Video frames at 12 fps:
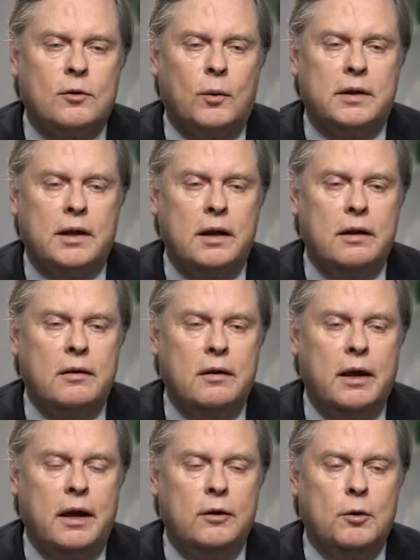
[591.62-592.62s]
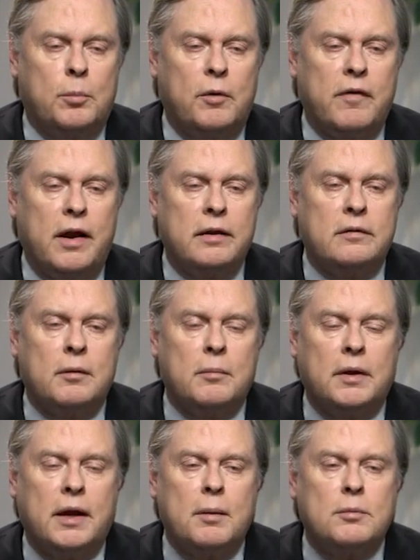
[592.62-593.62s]
So at the end of the day, you're providing
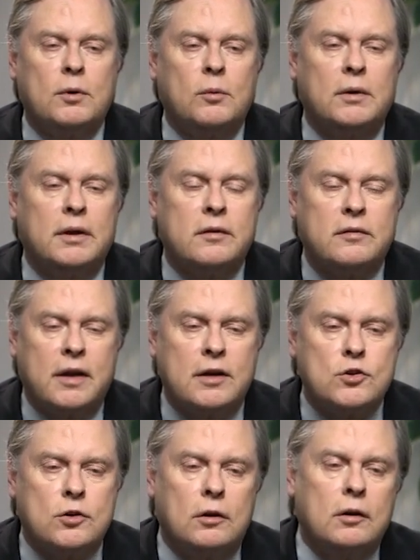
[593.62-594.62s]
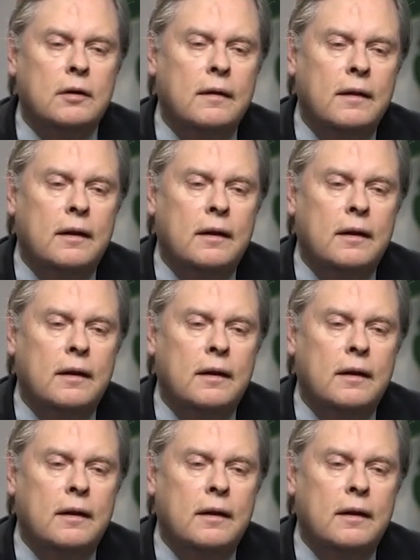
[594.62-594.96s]
something absolutely essential,